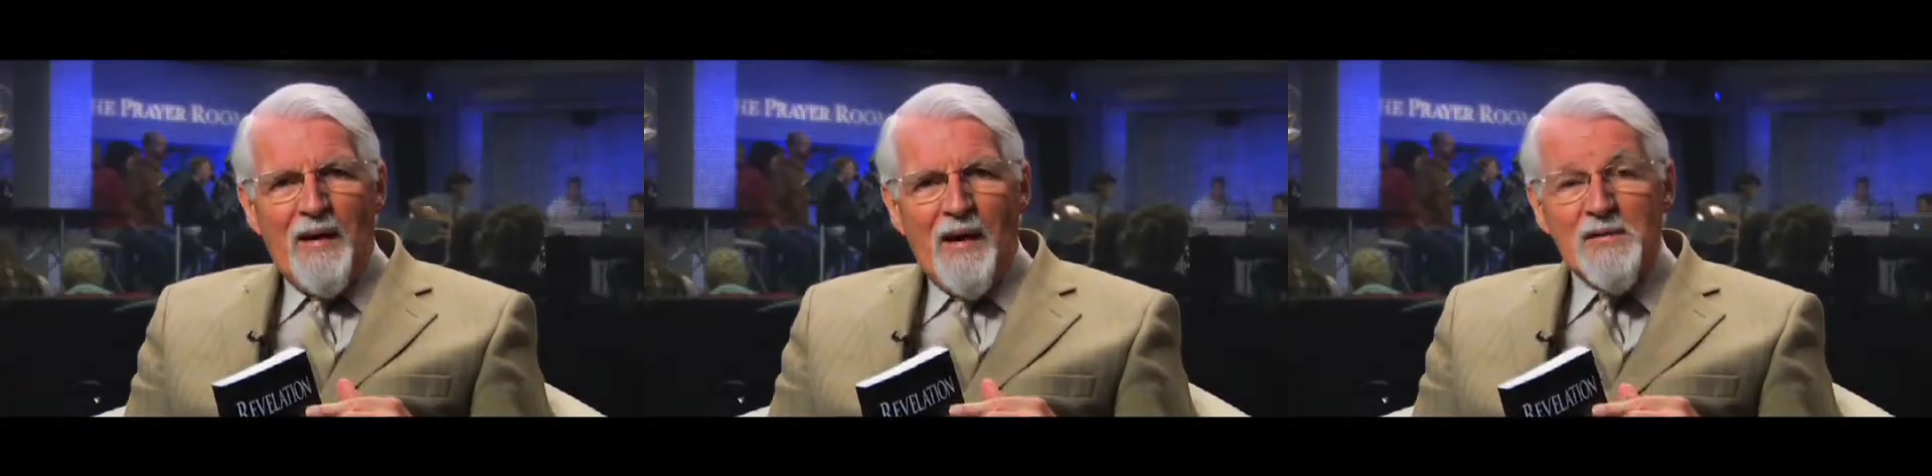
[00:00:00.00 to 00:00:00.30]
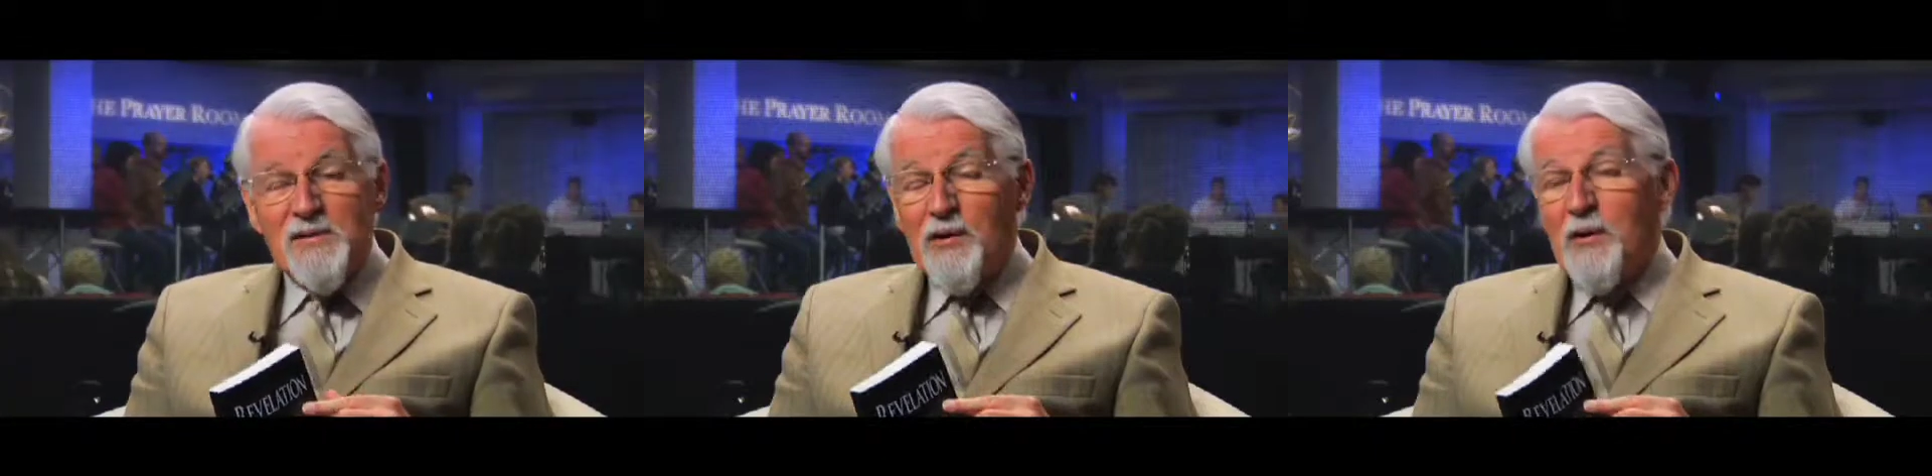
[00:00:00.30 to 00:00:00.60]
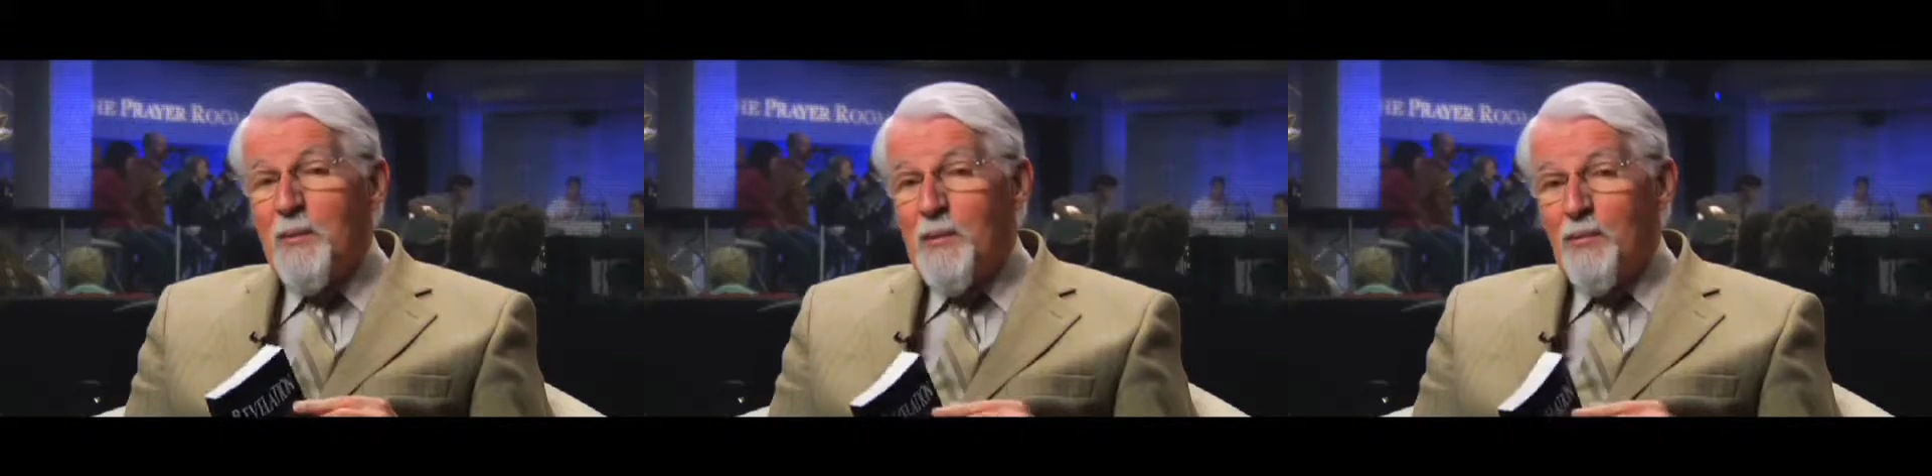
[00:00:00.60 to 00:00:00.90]
That's going
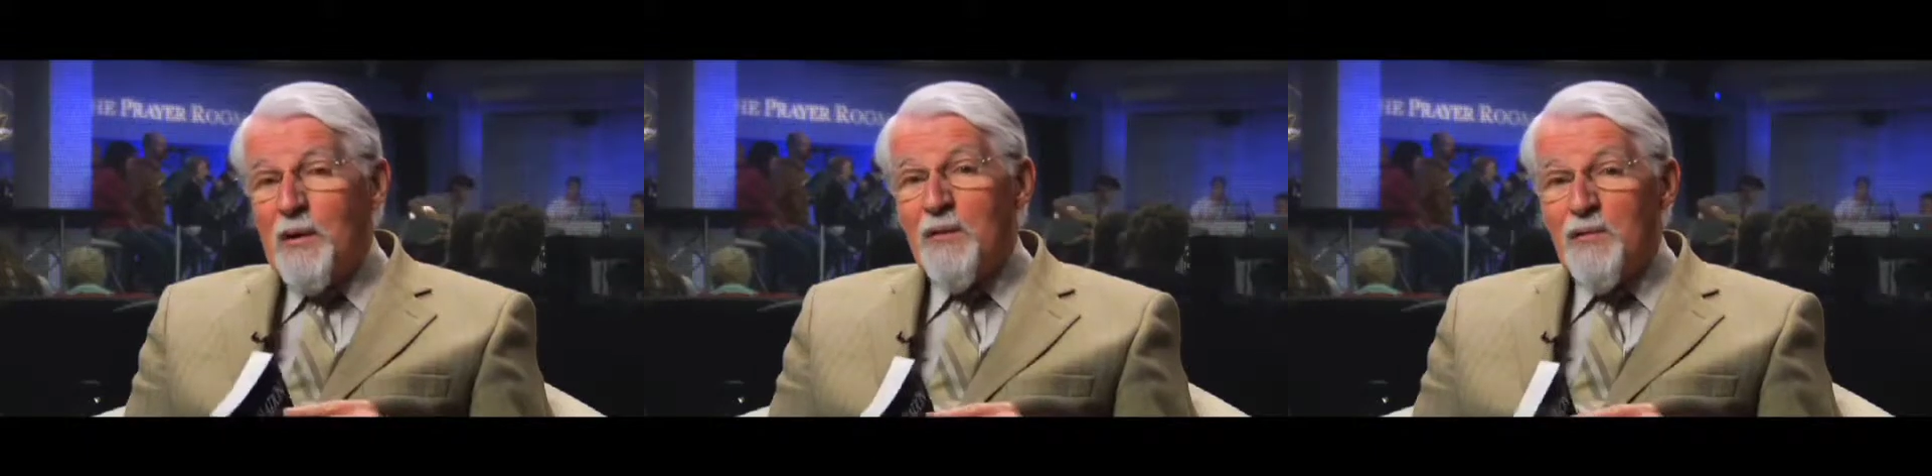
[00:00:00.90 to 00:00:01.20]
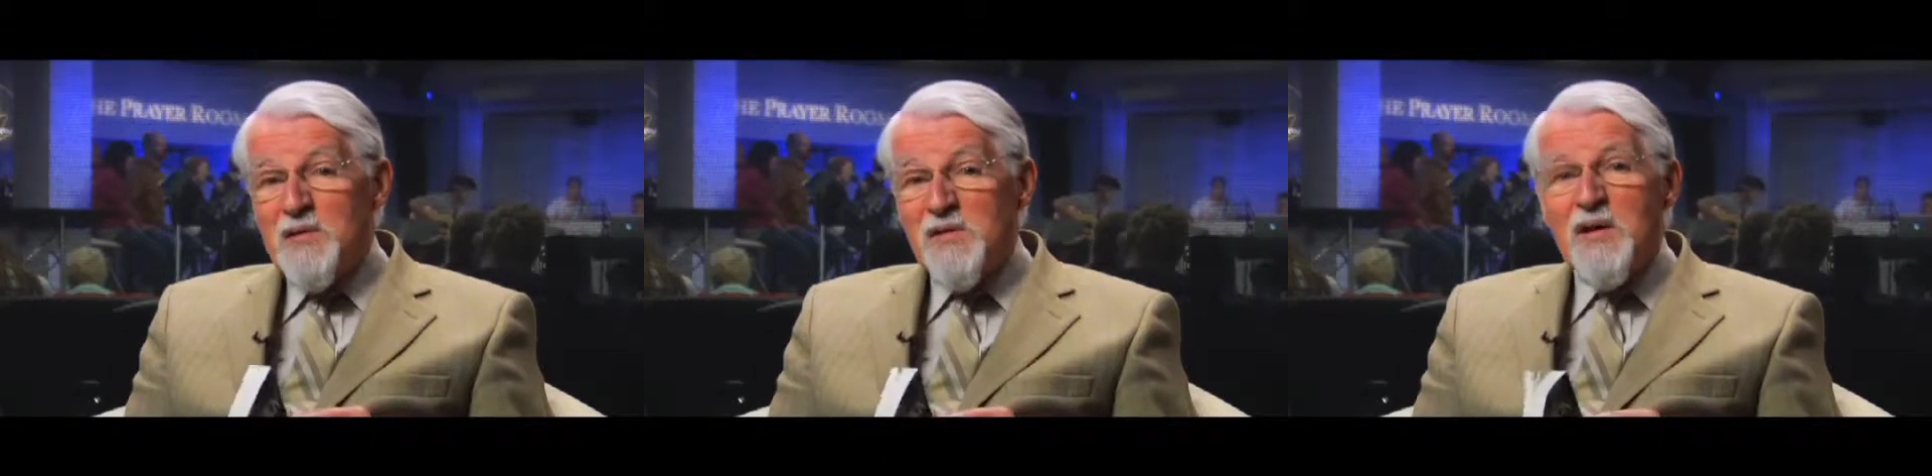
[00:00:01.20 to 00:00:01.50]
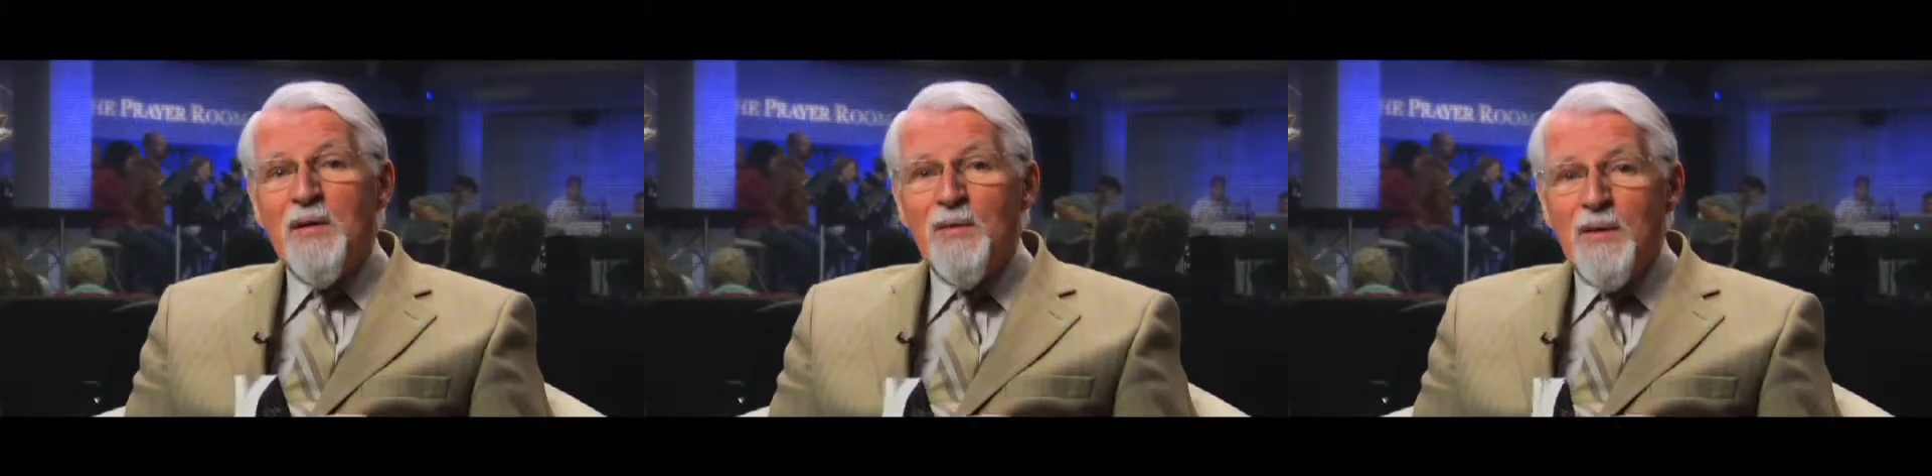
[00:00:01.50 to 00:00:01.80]
to be one of a
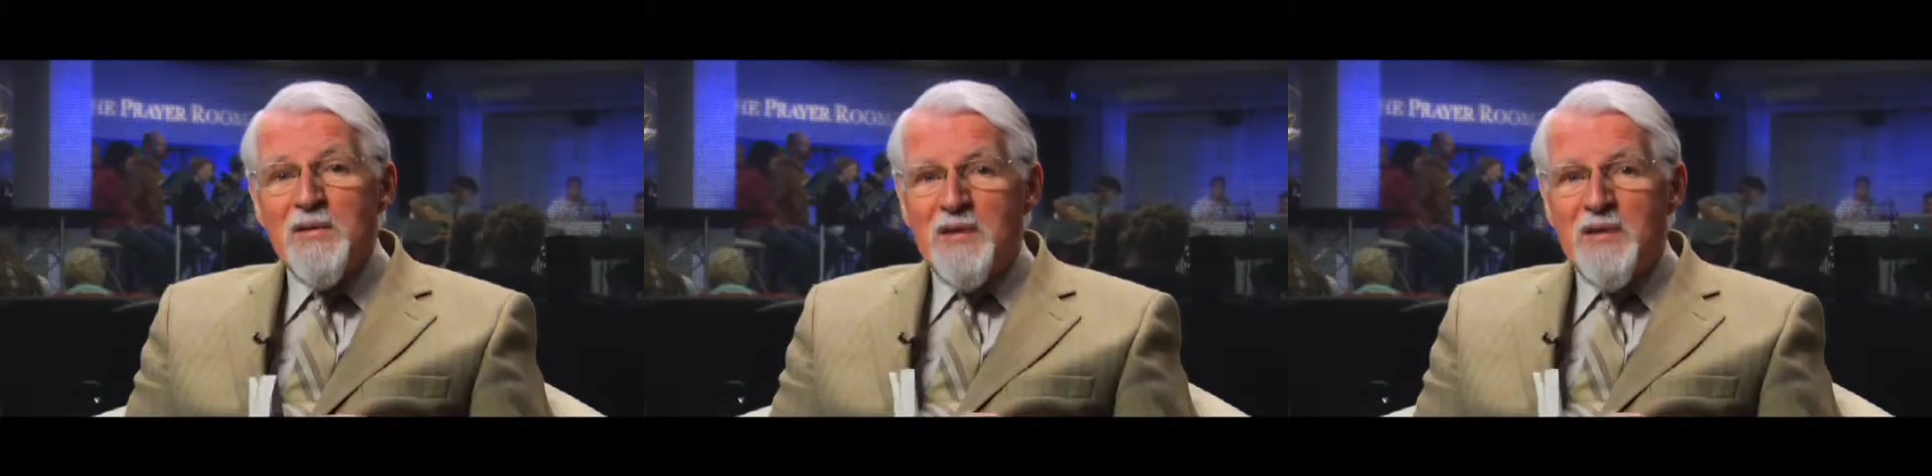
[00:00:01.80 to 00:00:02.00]
series,